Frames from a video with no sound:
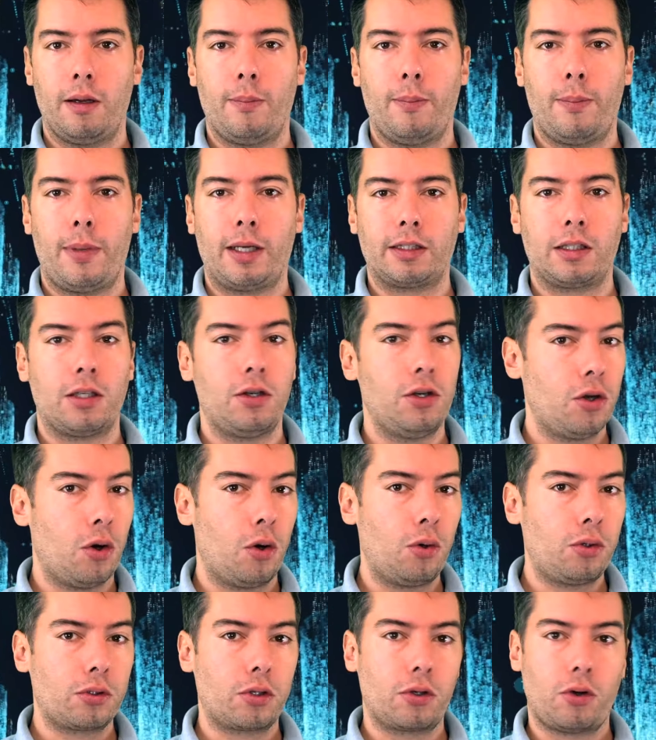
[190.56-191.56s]
But
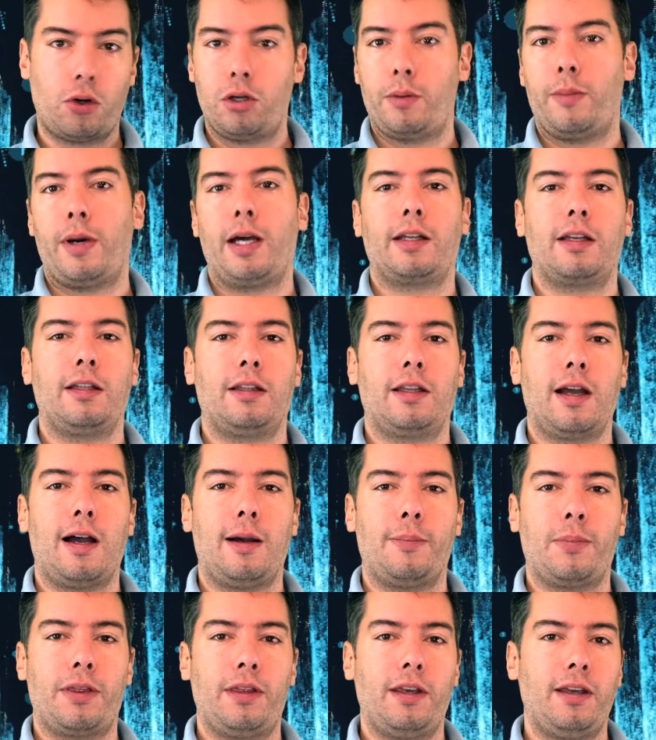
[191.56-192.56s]
no,
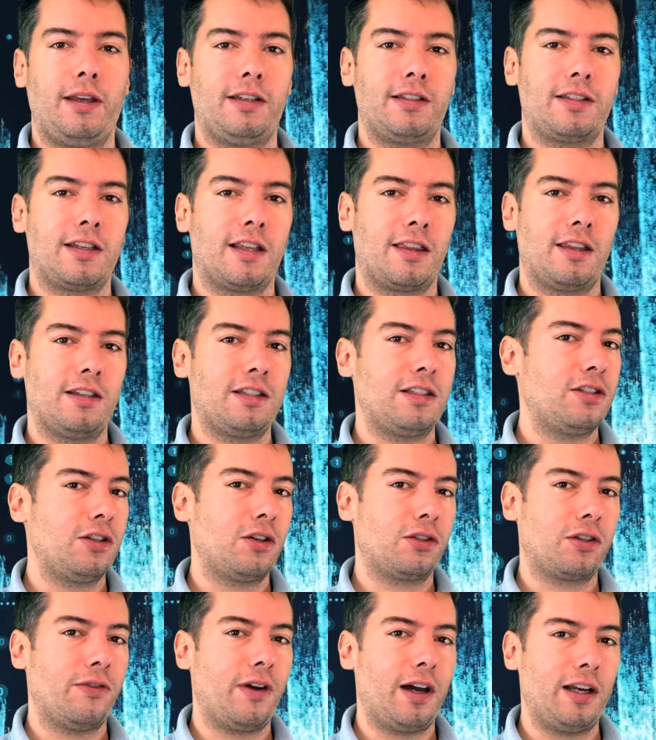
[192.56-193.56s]
CoinMarketCap thinks that this is
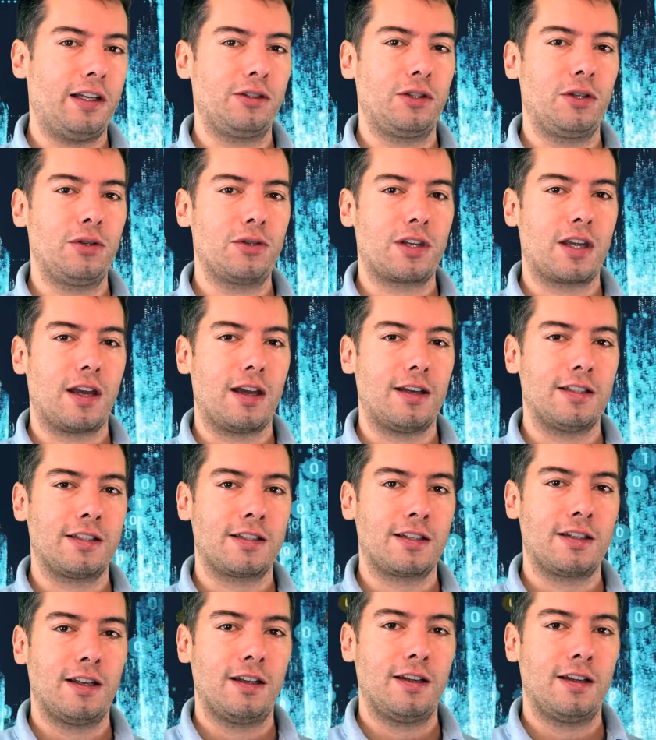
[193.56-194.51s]
not a valid use case.